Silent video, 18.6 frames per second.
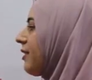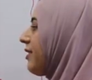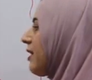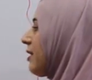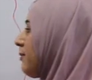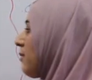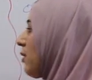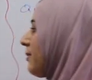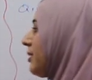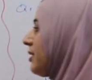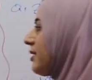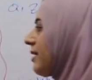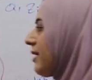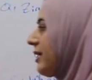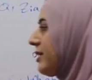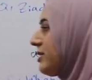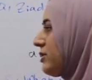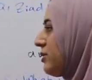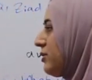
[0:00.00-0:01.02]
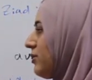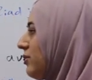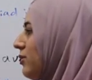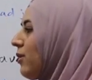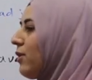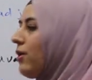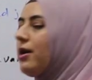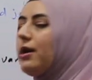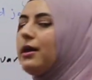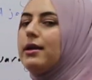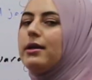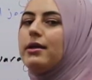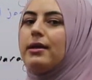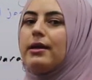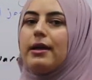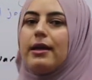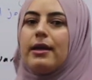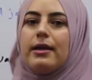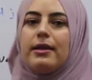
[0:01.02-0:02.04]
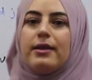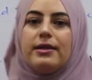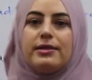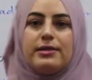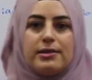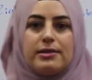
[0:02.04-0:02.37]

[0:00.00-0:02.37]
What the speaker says: Thermometer, as you know, this